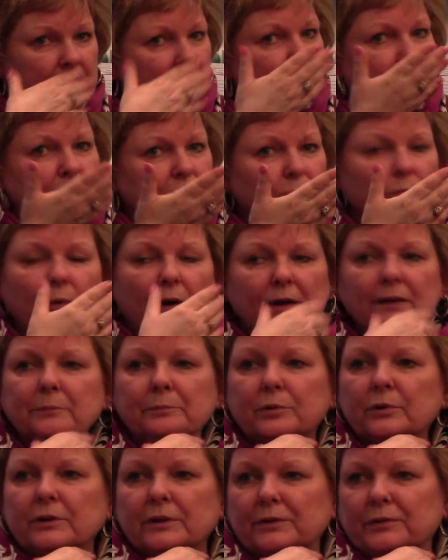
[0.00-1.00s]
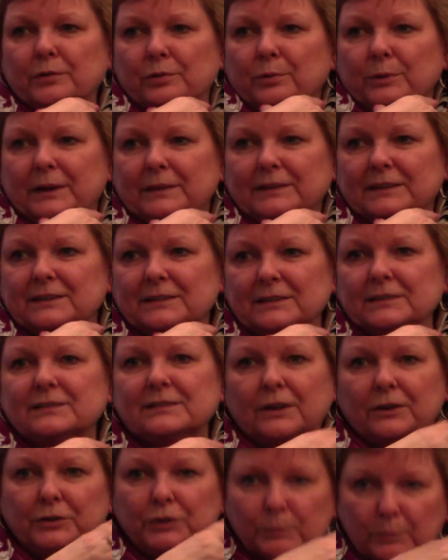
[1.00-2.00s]
you don't want to put it through at the
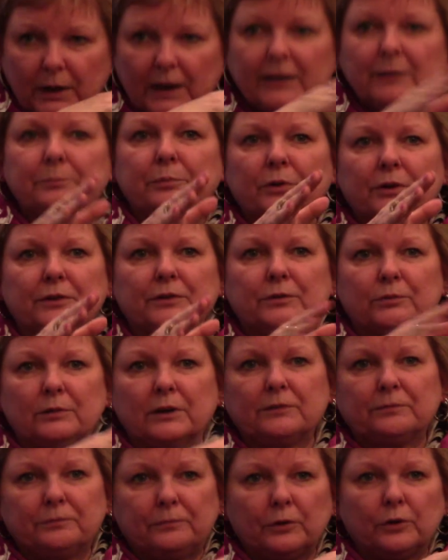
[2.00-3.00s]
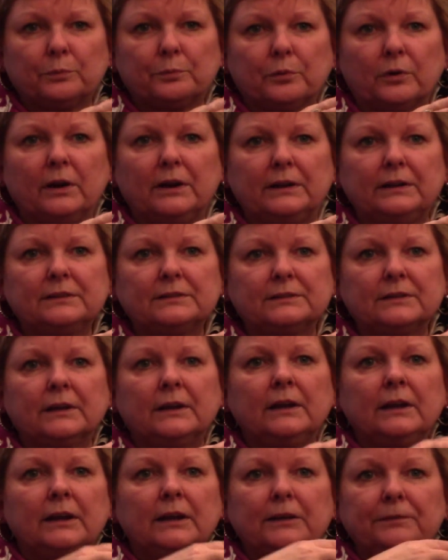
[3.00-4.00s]
discount. You want to put it through at full price.
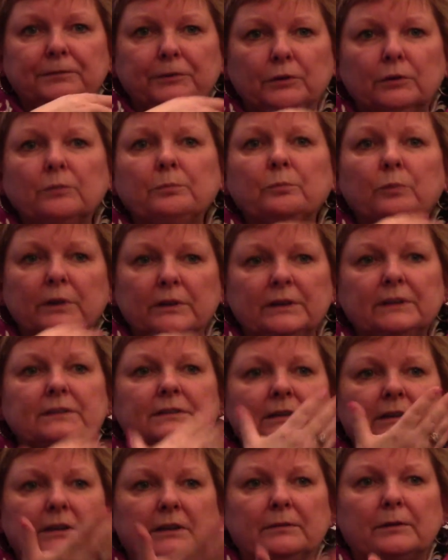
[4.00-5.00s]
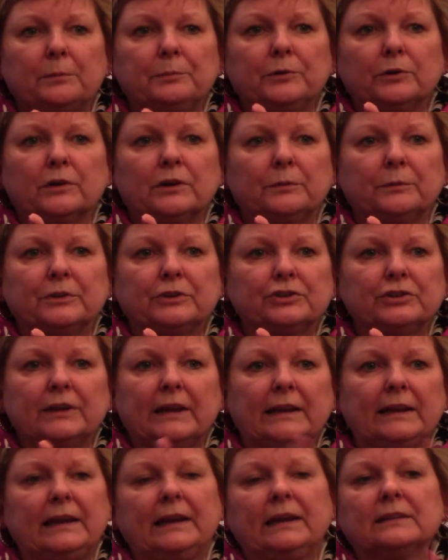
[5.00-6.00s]
If you're willing to give up your commission,
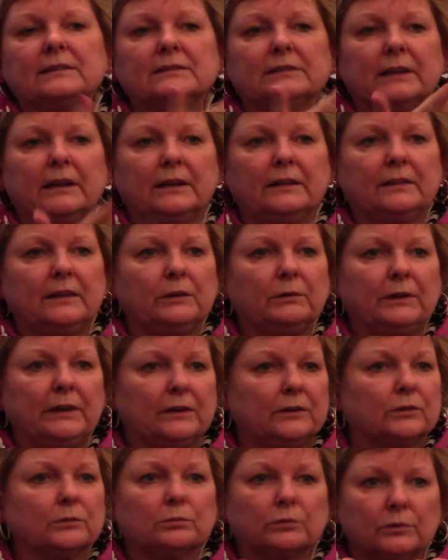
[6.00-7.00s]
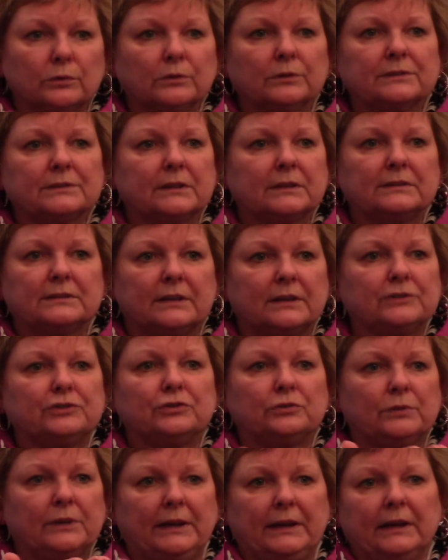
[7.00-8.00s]
I can't see anything in the rules that says
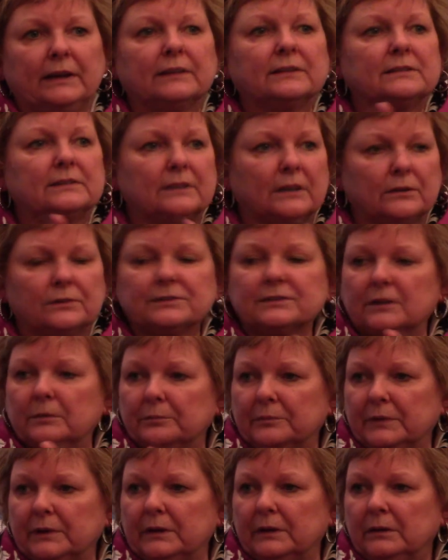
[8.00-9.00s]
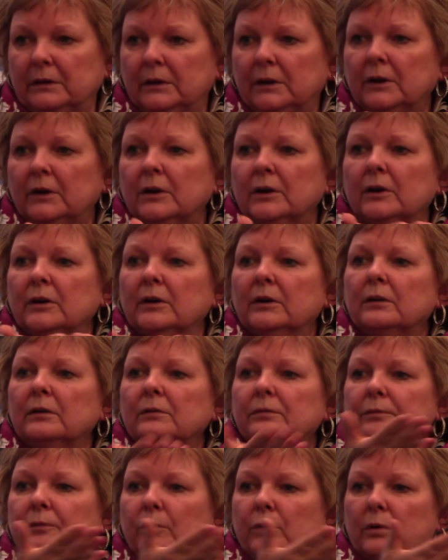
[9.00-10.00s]
you can't sell something
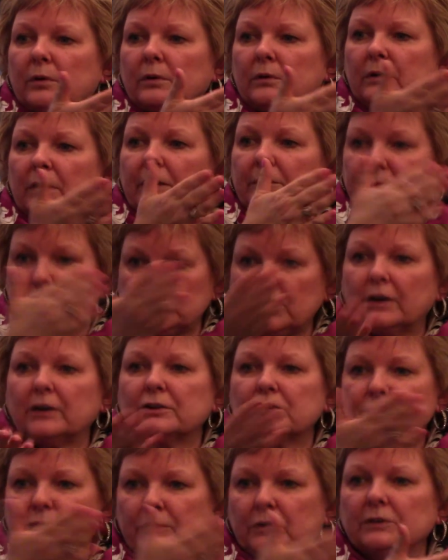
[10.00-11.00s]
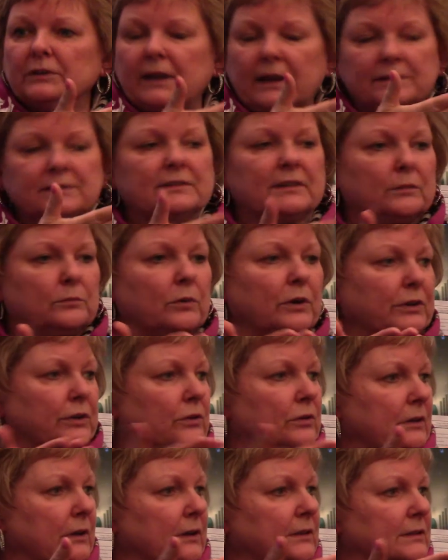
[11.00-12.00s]
for a charge for less than what
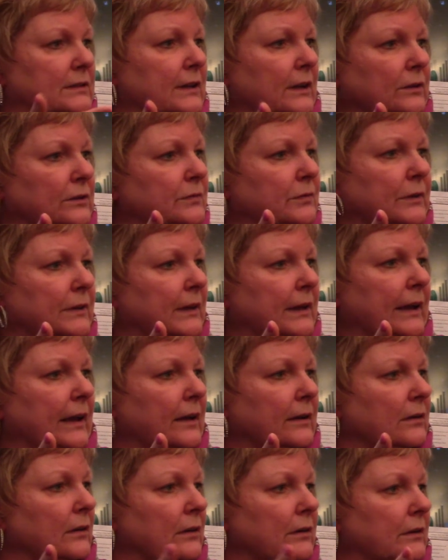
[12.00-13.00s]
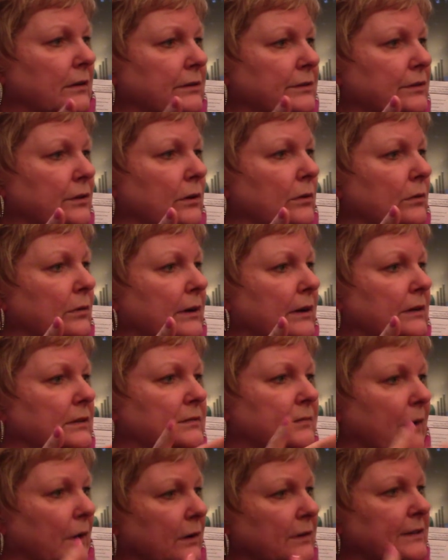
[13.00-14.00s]
it sells for in the catalog. So as
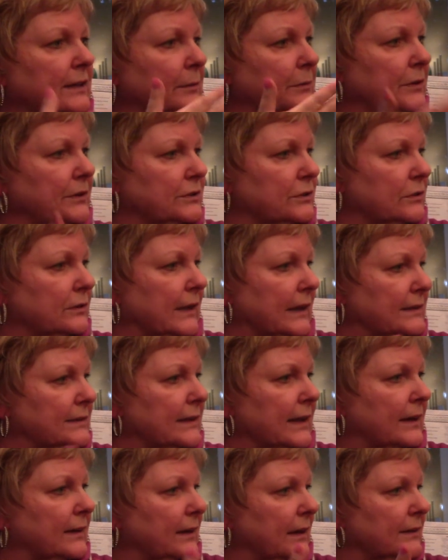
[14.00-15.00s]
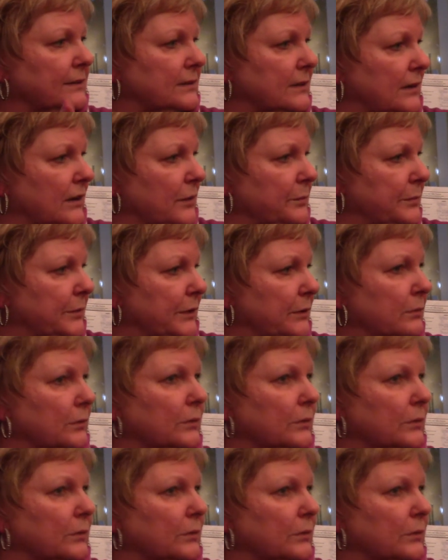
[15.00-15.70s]
far as I'm concerned, that's not against the company rule.